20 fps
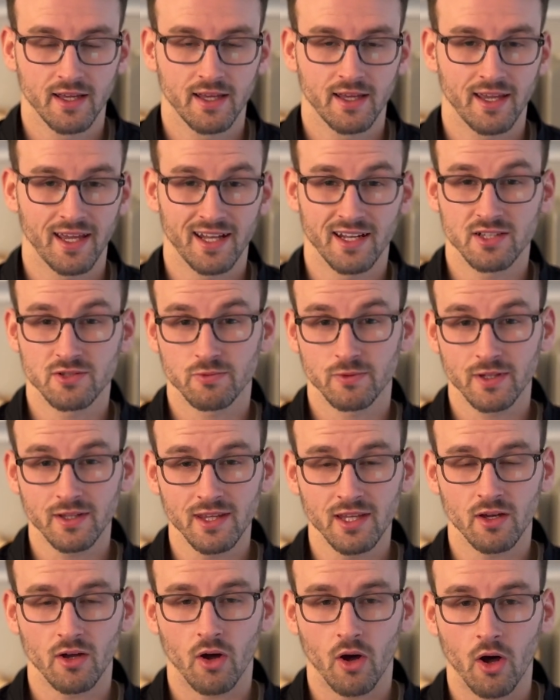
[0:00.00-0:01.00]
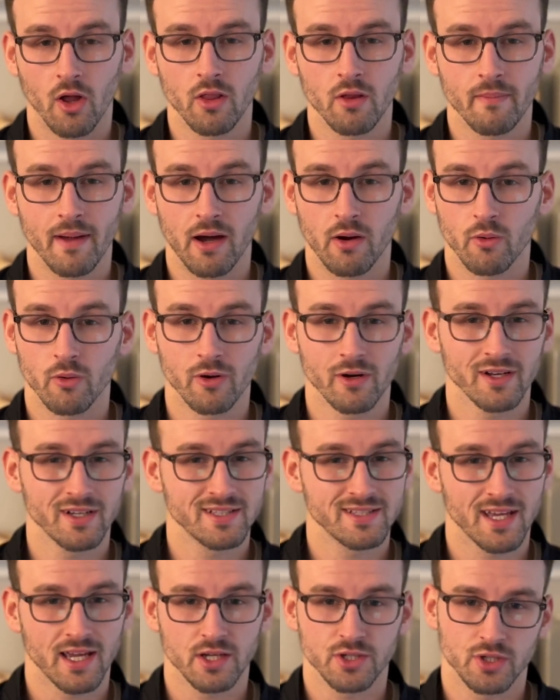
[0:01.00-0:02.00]
And it's really all about
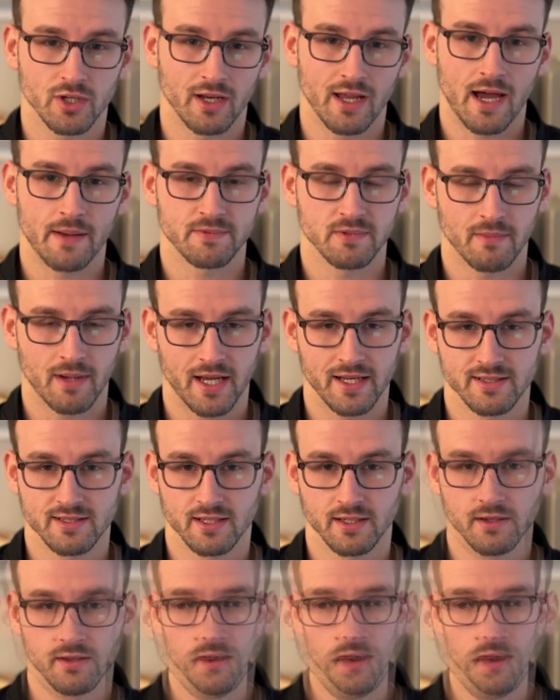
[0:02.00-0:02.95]
organization and optimizing.